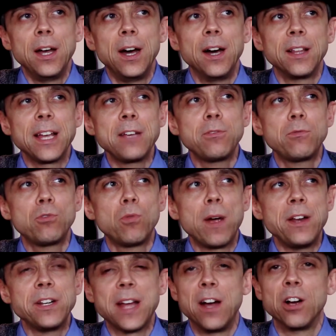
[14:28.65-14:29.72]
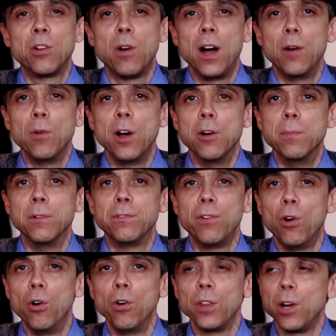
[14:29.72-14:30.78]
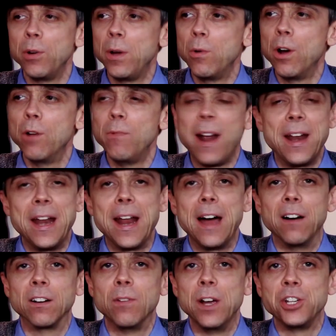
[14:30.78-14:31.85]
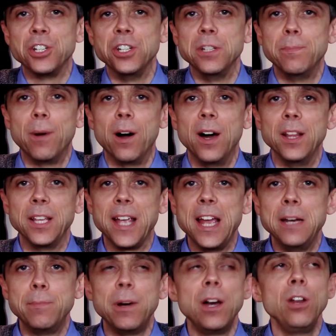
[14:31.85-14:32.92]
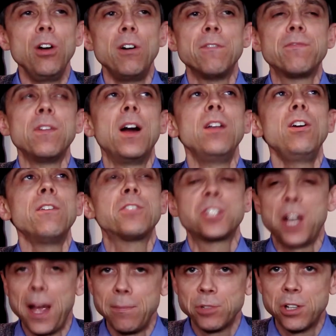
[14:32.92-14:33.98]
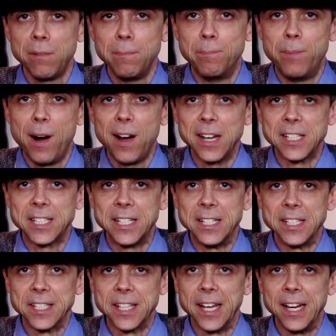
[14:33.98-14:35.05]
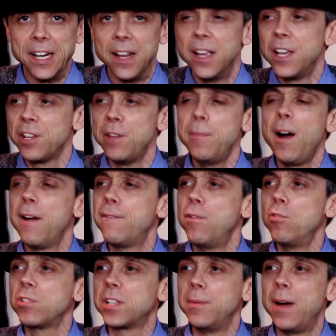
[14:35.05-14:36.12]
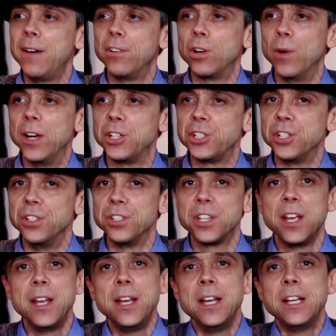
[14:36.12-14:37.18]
They went down quite well before, though we were running out of questions by the end. But a lot of time's gone by since then. You might have thought some other questions.